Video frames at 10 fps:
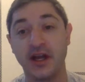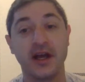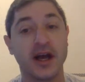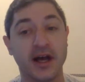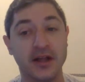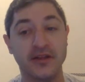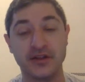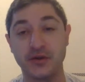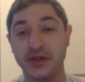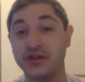uh, that
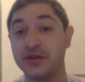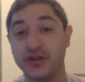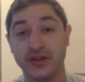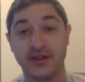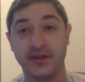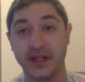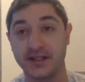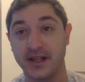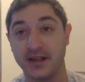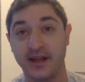doing searches and things
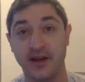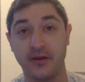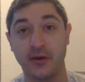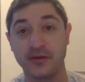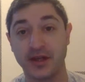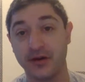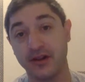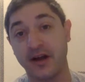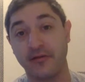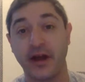like that on the website are a
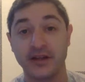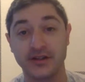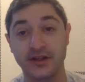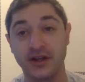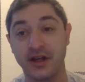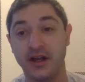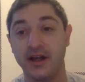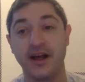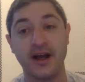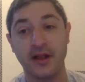lot faster.
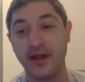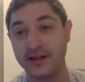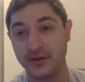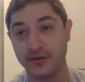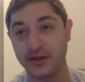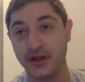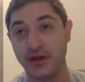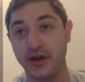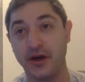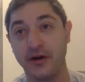Uh, that's a
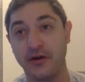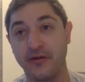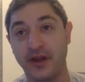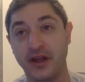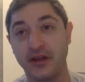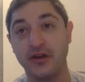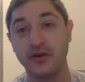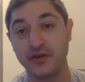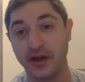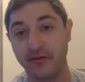result of a
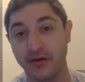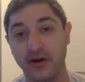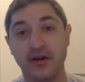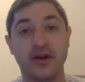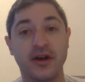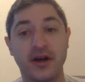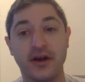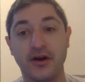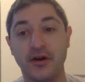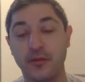huge effort uh,
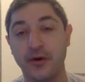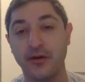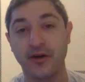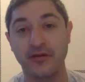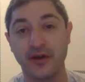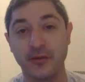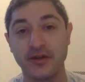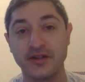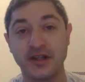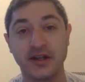on the part of our
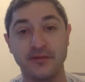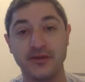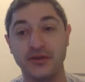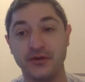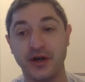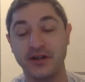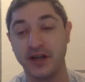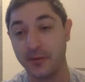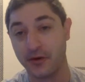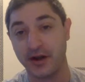development team to uh, to
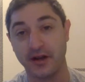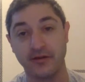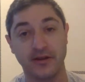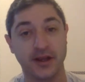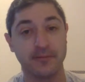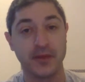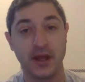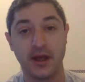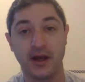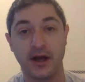upgrade everything.
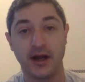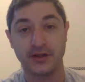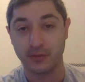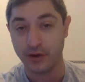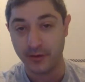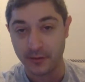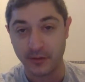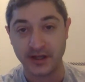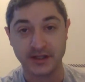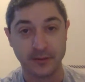so premium
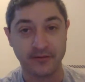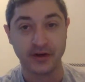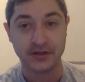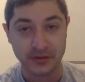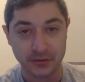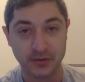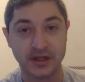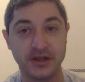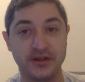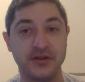domains coming very soon. We
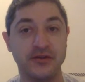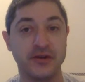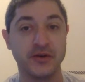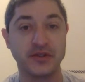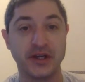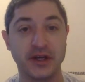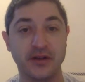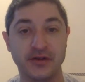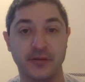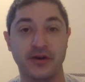needed to do those
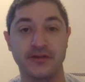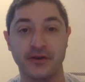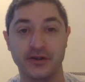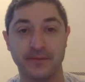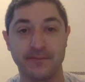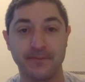those upgrades first.